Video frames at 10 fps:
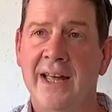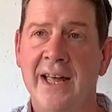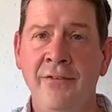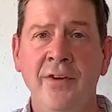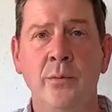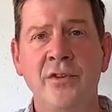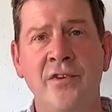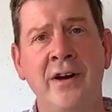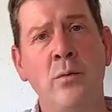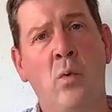If it was
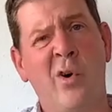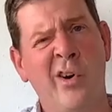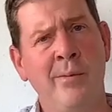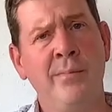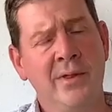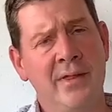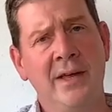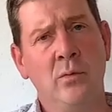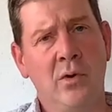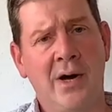very warm,
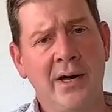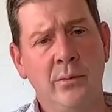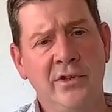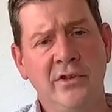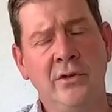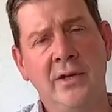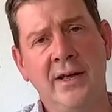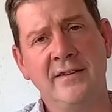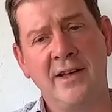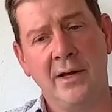then what I would do
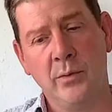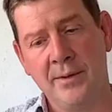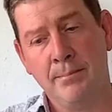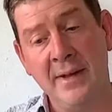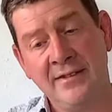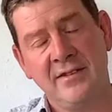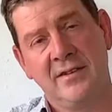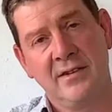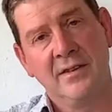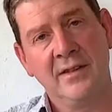is I would
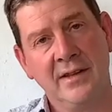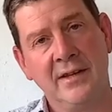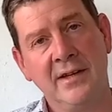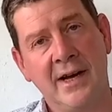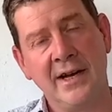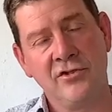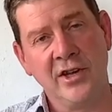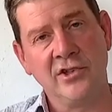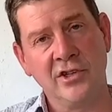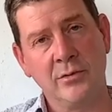mist the
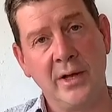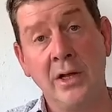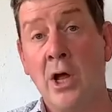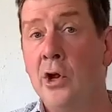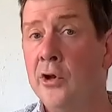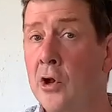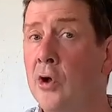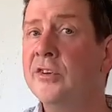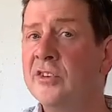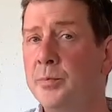hydrangea as well.
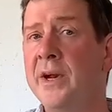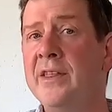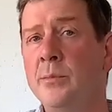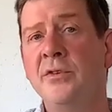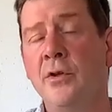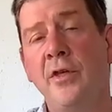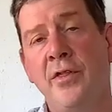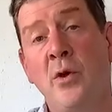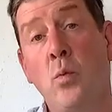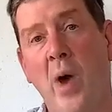Not spray them so that
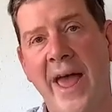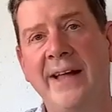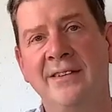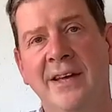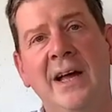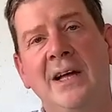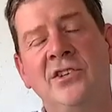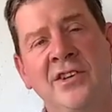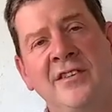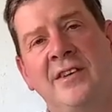they're wet,
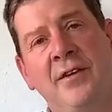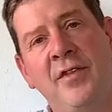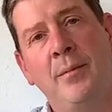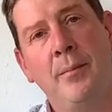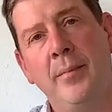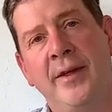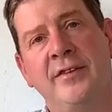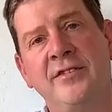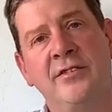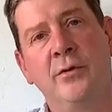just give them a
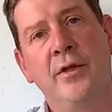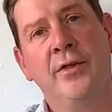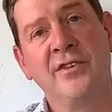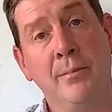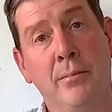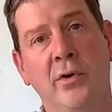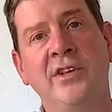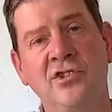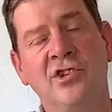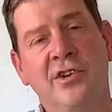mist so that there's a
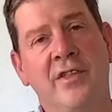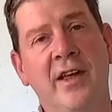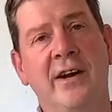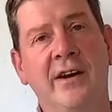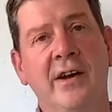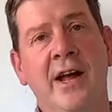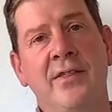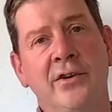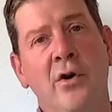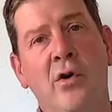moisture there and
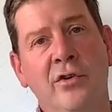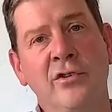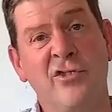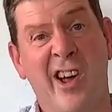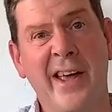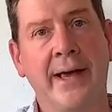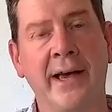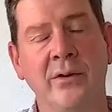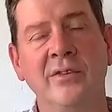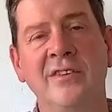they're not drying
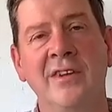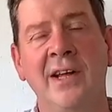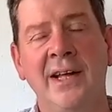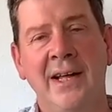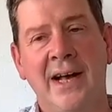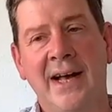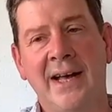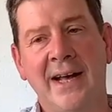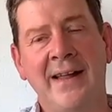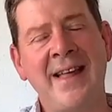out.
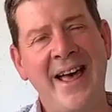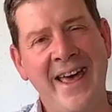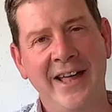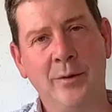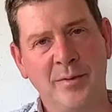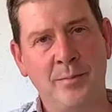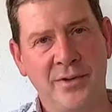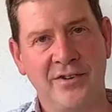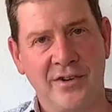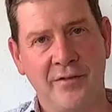Uh, and that helps
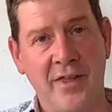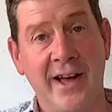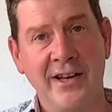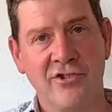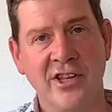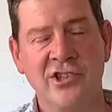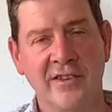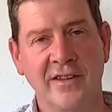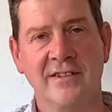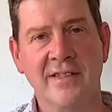preserve the
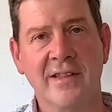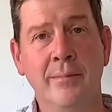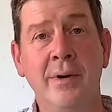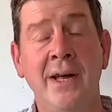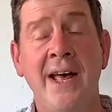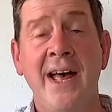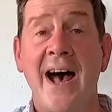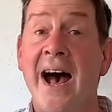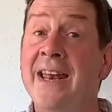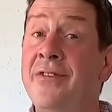hydration that's in them.
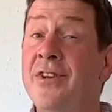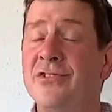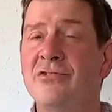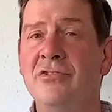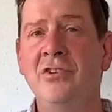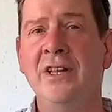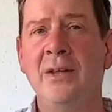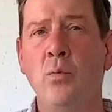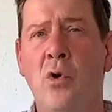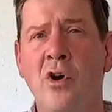And if it's
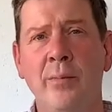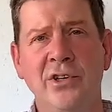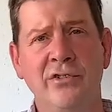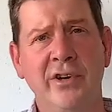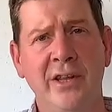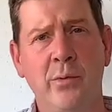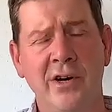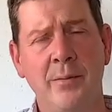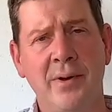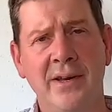really warm and you're really
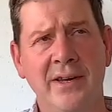worried about